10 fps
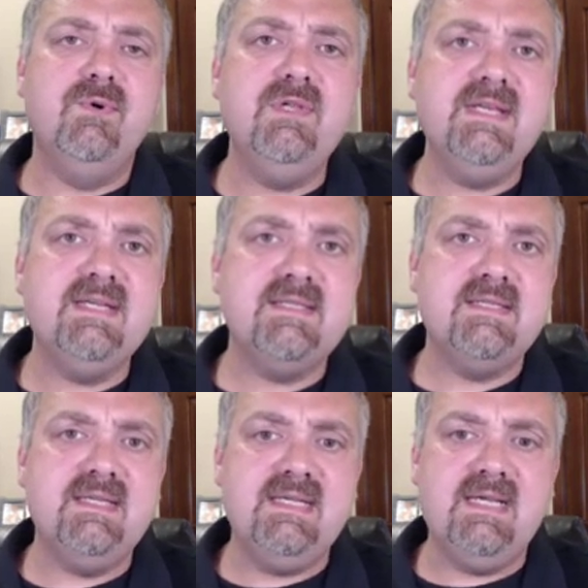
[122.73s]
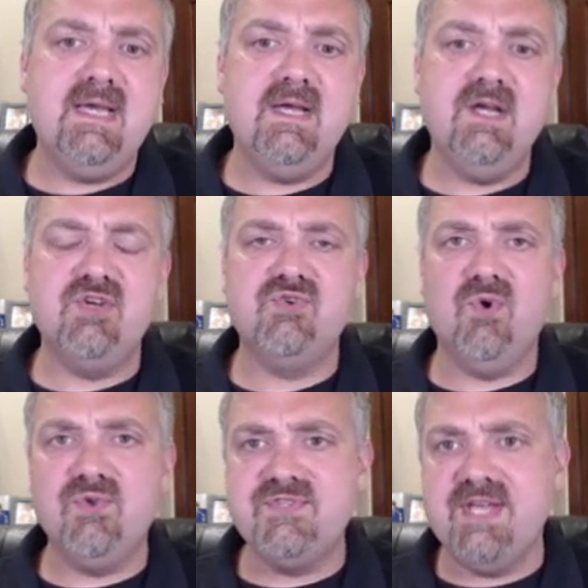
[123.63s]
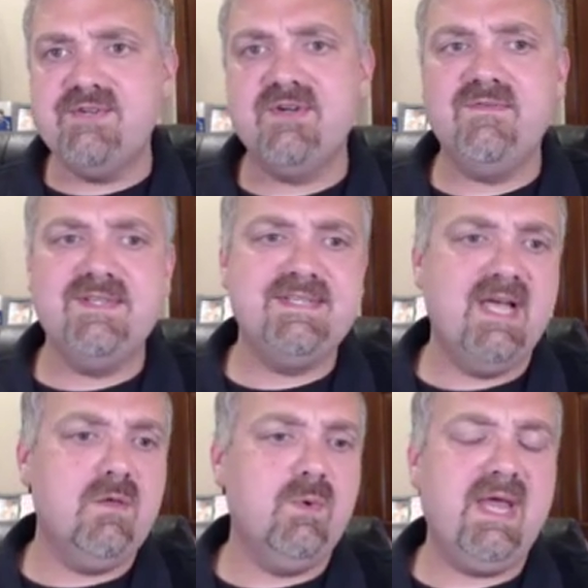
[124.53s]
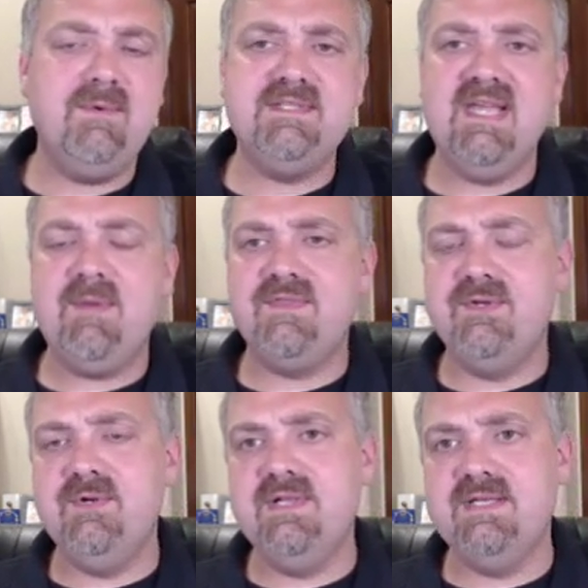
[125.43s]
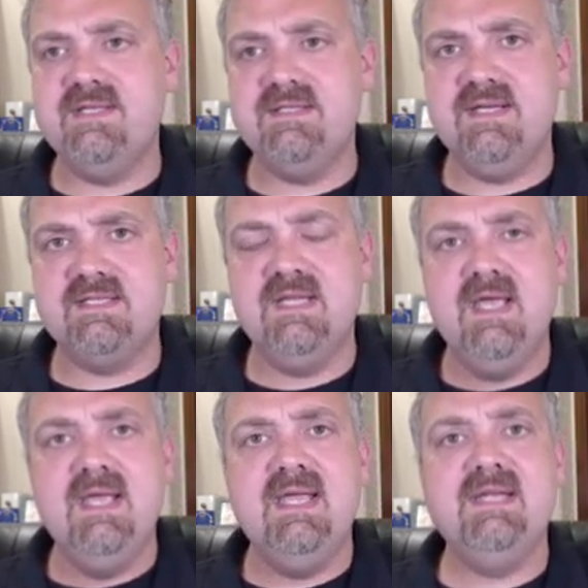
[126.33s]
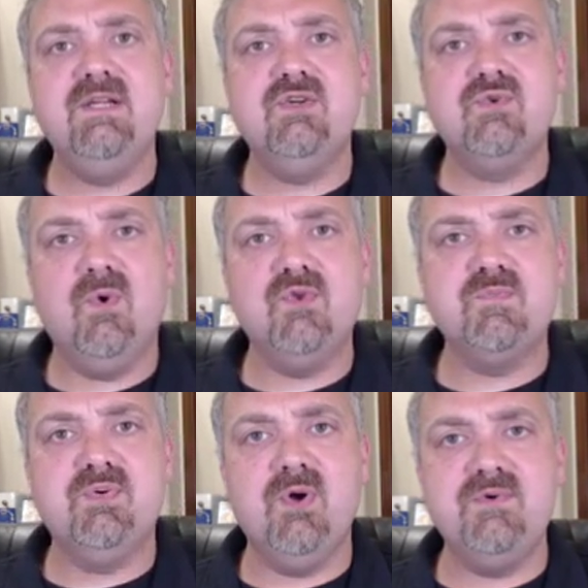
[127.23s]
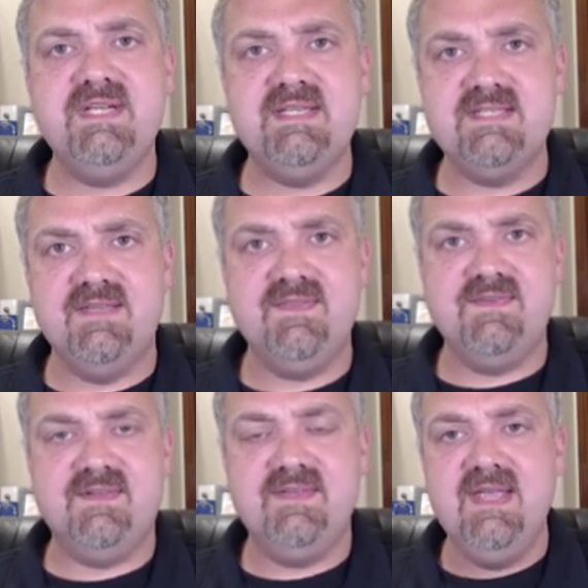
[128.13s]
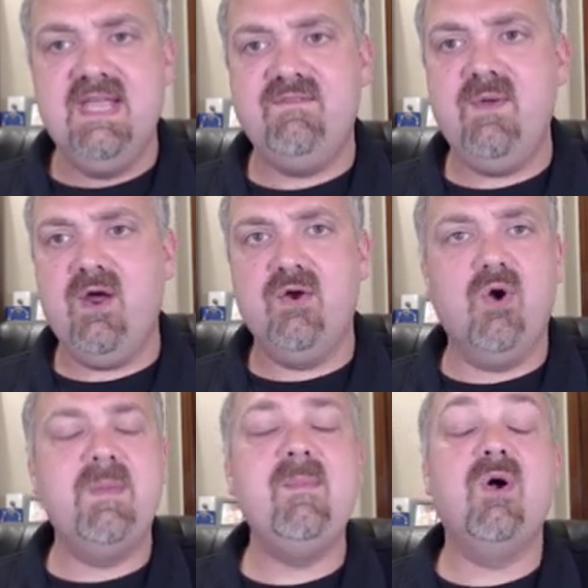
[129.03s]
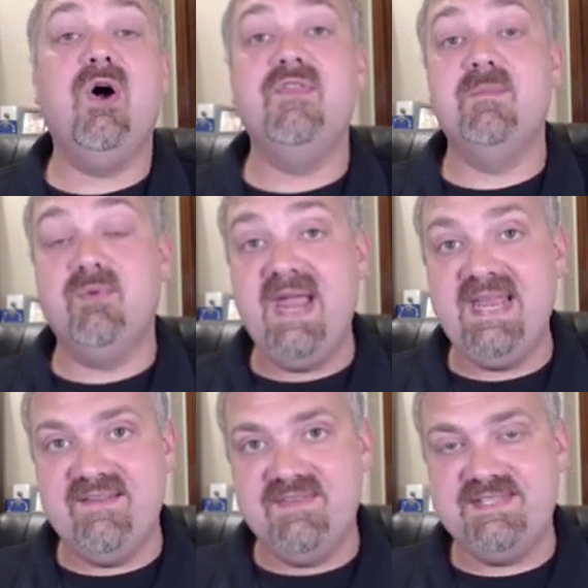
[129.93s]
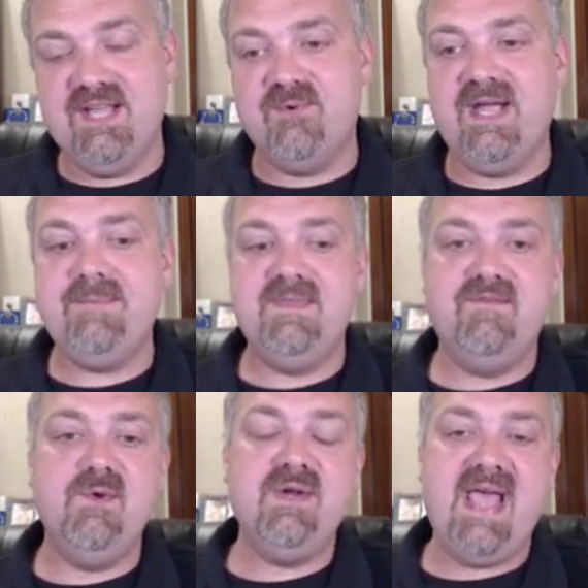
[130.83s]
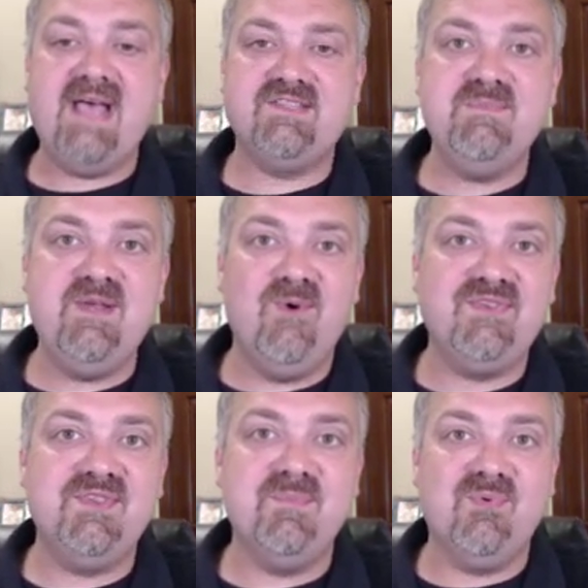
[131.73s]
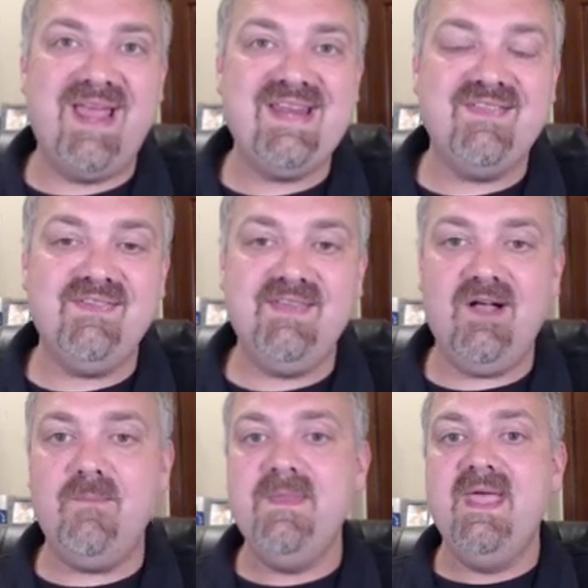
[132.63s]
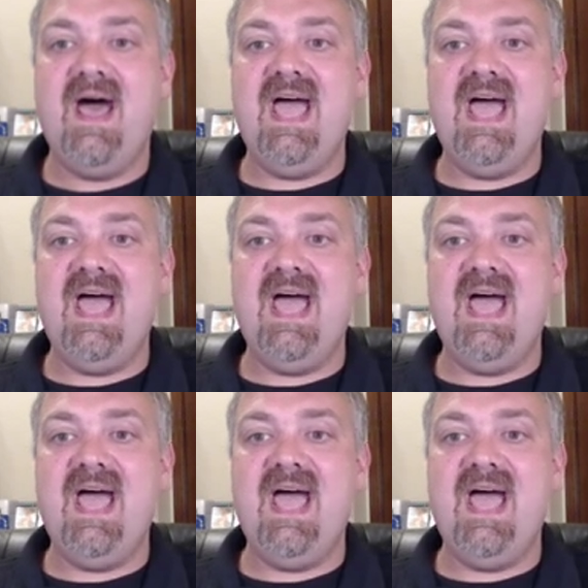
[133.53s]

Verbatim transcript: the nucleus the control center of the cell. What I would say about the nucleus is this: it controls protein synthesis. If you or people call it the brain of the cell, right? If you were to ask me what's the brain of the cell,